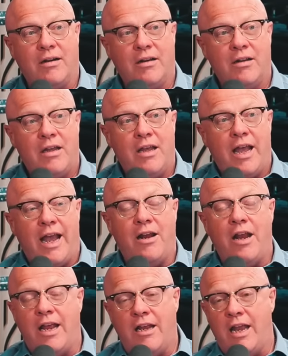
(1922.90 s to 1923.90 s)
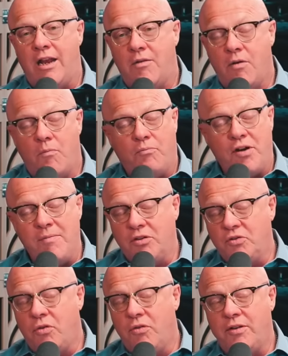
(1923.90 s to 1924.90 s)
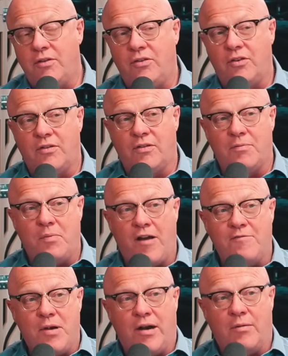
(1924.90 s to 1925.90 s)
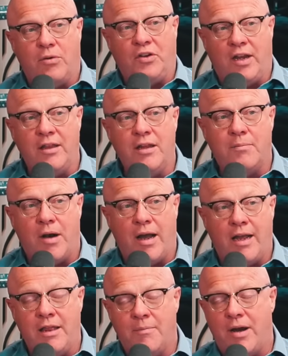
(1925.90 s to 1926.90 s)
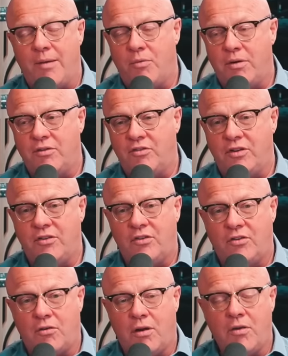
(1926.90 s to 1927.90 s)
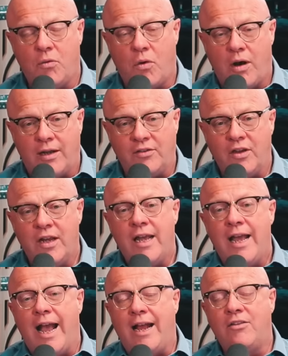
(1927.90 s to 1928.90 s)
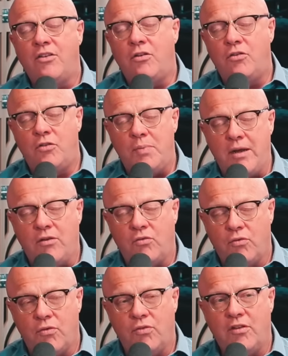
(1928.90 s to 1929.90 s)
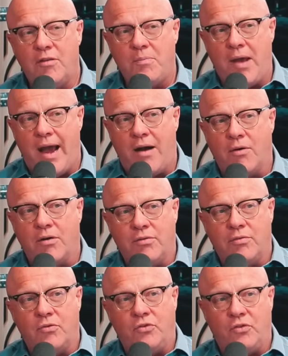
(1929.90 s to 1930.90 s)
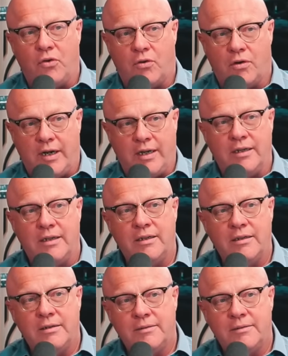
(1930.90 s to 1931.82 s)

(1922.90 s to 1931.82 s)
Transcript: That's good. And in pretty much all the uses of parables in the Bible, whether it's Jesus or otherwise, it's you speak truth to power through story. Yeah.